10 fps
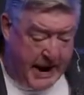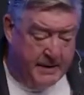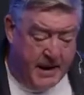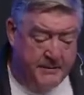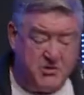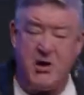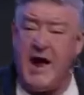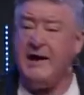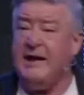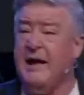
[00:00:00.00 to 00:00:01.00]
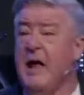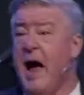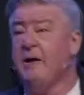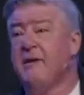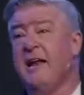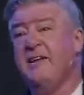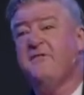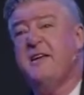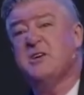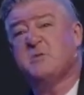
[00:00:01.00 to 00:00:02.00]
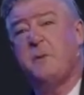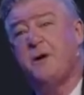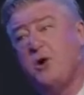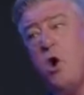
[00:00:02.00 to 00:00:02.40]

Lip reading: I really feel the Spirit